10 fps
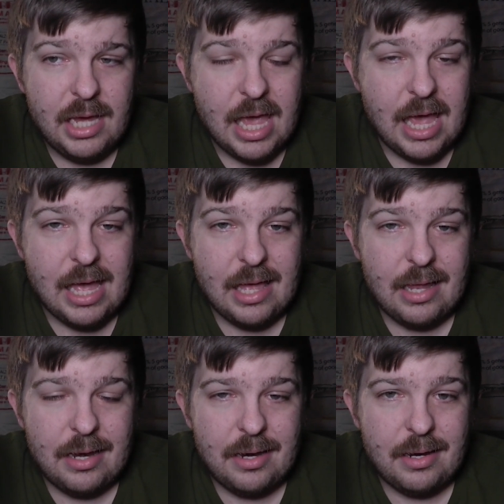
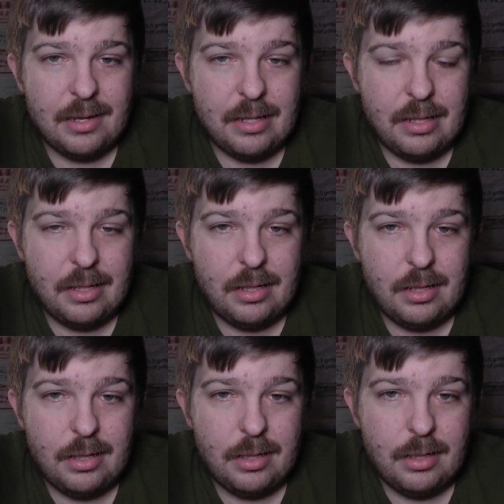And
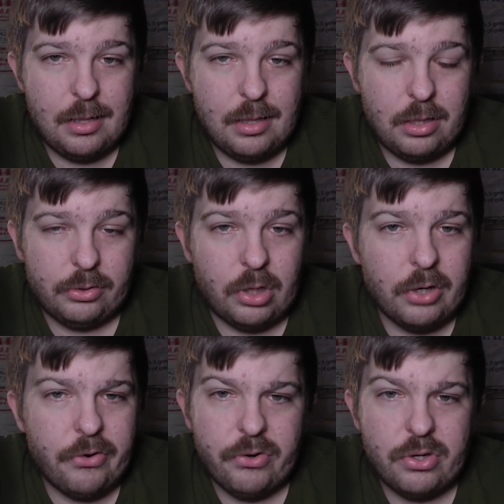the
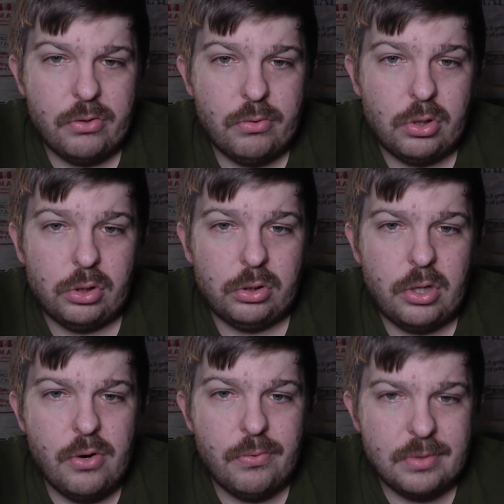longer you
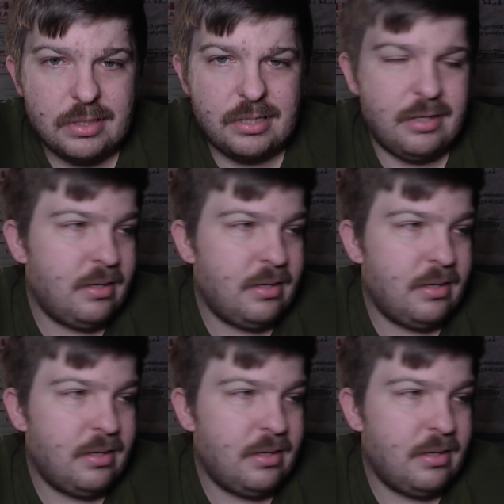gloat